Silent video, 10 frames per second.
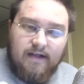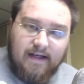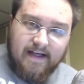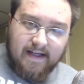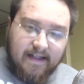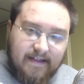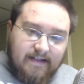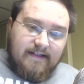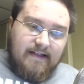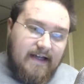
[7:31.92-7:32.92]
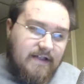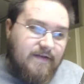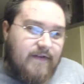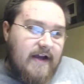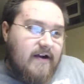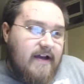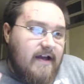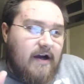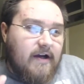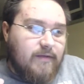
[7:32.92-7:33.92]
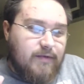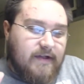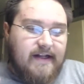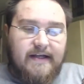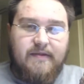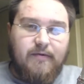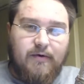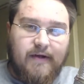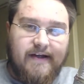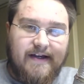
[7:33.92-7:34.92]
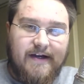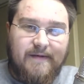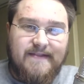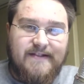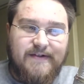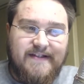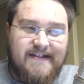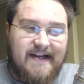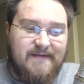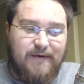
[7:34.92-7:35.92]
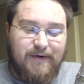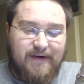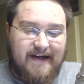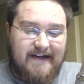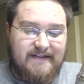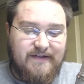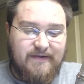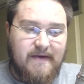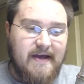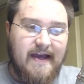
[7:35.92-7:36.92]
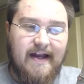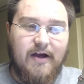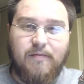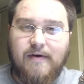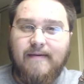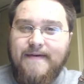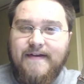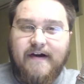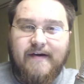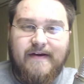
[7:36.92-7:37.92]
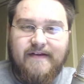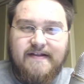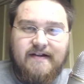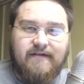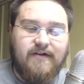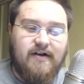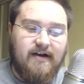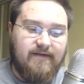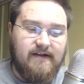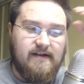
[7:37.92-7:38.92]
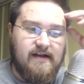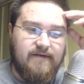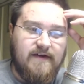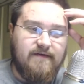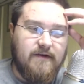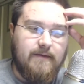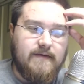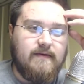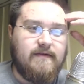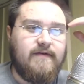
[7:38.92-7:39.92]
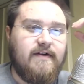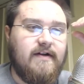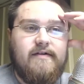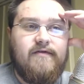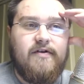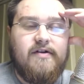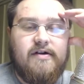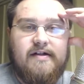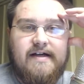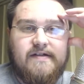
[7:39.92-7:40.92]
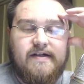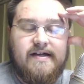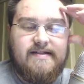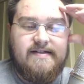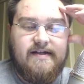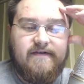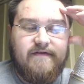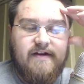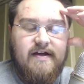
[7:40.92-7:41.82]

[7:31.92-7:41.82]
Nick is very unpredictable when it comes to his Deadpool costume, and he'll probably talk about this in a vlog if he films one for the Colossalcon stuff.